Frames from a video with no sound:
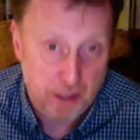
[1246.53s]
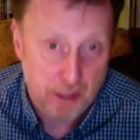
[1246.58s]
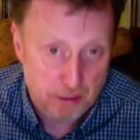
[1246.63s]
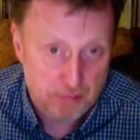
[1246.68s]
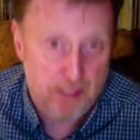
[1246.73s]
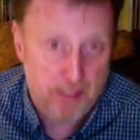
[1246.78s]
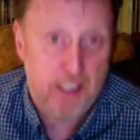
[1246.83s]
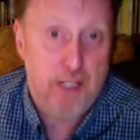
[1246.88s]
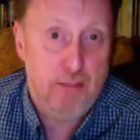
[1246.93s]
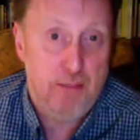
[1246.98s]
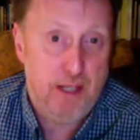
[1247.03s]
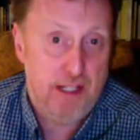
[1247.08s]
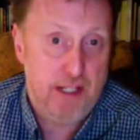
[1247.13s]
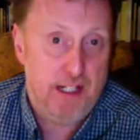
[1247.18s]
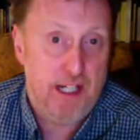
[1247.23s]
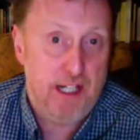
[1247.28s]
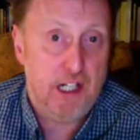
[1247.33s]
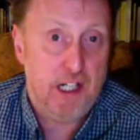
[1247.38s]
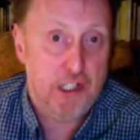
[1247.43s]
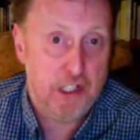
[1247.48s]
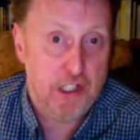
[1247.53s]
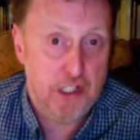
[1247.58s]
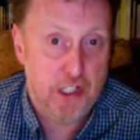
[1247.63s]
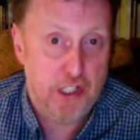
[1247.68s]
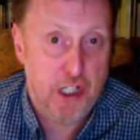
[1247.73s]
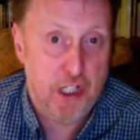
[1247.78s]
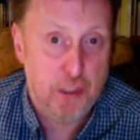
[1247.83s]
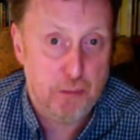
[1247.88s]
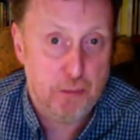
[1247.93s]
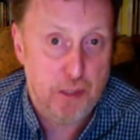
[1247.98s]
recommended
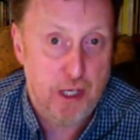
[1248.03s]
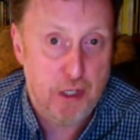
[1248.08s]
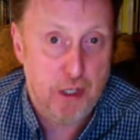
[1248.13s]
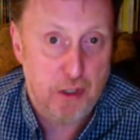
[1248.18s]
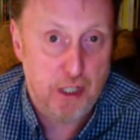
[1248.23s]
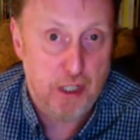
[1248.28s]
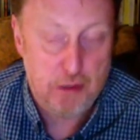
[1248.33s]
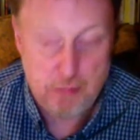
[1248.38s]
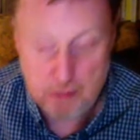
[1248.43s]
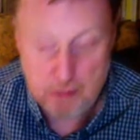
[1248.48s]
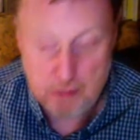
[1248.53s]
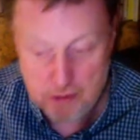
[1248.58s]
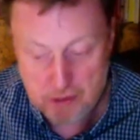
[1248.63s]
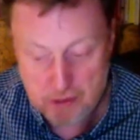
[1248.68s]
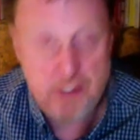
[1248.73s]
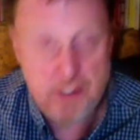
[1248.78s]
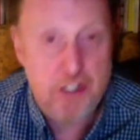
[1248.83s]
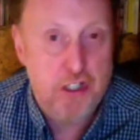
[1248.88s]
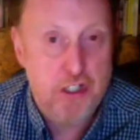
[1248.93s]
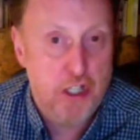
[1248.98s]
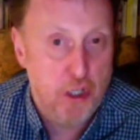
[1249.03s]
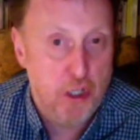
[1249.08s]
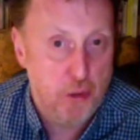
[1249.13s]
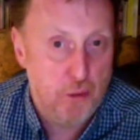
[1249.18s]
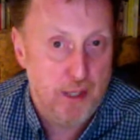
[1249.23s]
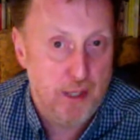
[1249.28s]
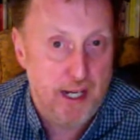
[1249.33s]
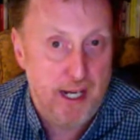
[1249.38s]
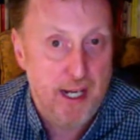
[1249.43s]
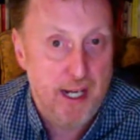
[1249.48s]
exercise programs because there's
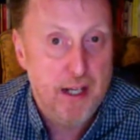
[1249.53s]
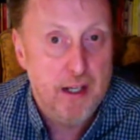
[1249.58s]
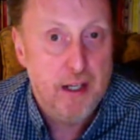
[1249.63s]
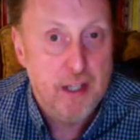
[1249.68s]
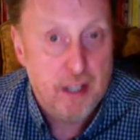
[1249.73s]
nowhere